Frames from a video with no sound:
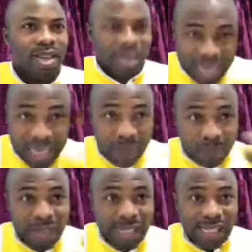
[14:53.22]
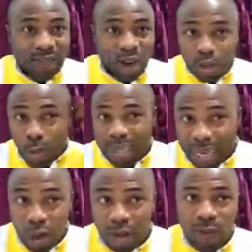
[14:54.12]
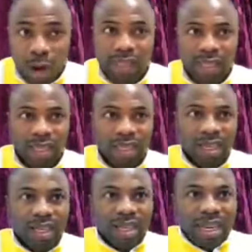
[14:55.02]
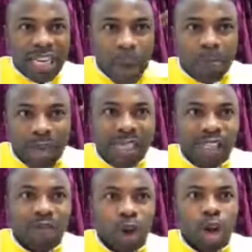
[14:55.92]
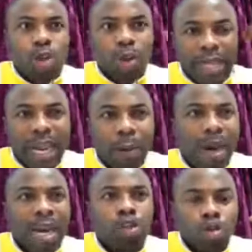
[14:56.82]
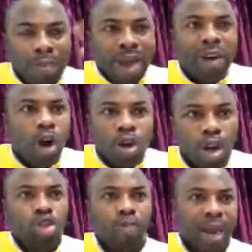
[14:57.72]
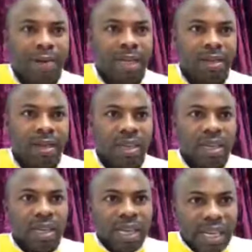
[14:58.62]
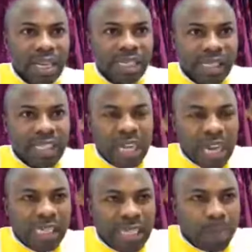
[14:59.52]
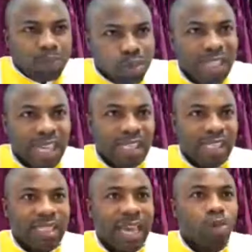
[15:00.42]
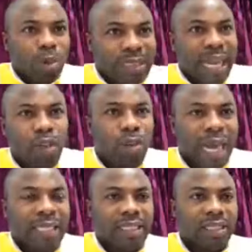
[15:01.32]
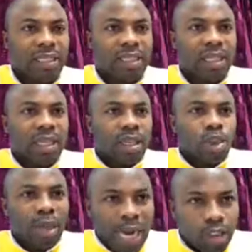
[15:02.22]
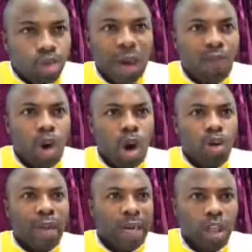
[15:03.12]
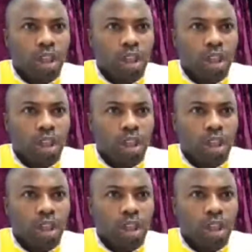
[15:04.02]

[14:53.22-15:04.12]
In the presence of God, you hear God voice. In the presence of God, you will hear whether to marry or not to marry. It is it's the presence that will tell you that you can travel or you cannot